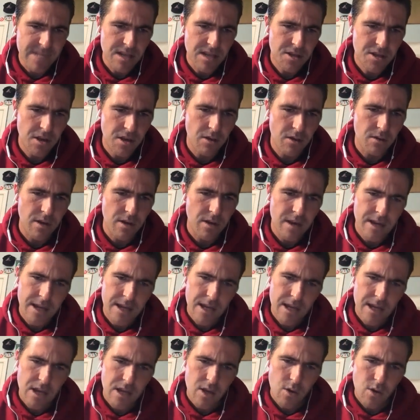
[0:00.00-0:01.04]
So
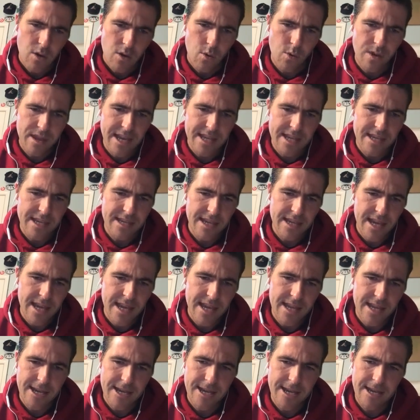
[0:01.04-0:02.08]
with that
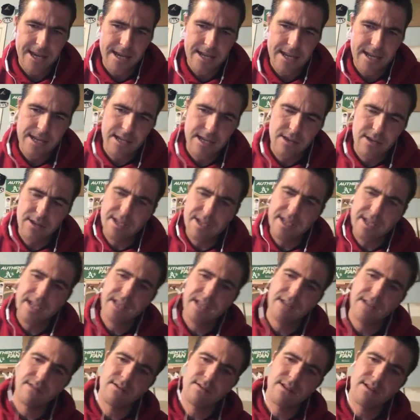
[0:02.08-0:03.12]
said, let's
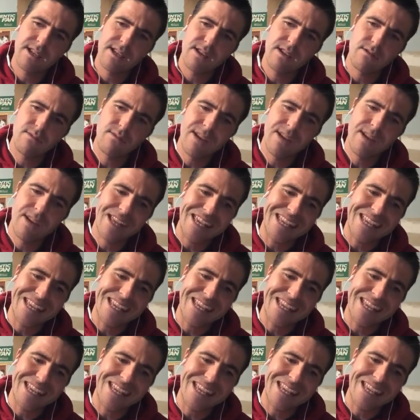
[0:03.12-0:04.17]
get right into